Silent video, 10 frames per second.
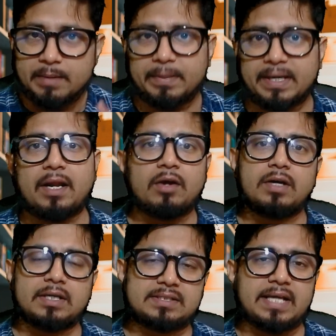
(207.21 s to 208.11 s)
But
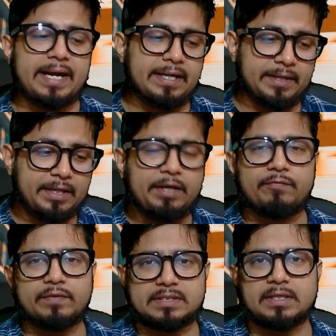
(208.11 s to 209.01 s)
alongside,
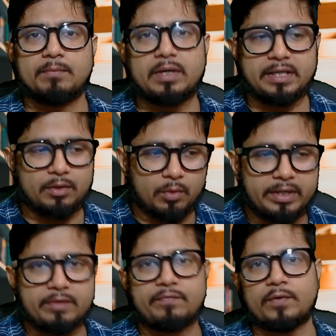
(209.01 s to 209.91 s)
if someone is
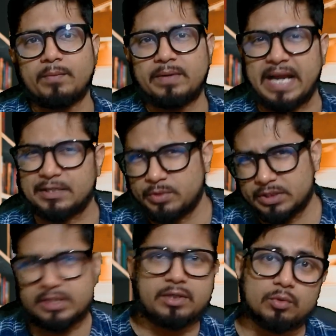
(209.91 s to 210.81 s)
going from
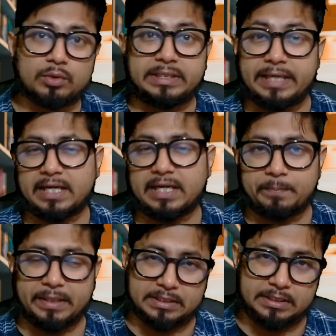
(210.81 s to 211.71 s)
graduation to directly
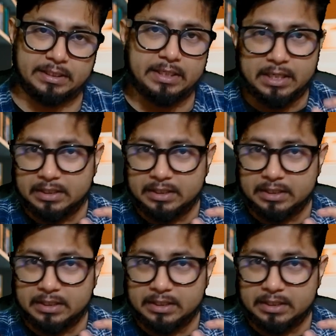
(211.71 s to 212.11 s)
PhD,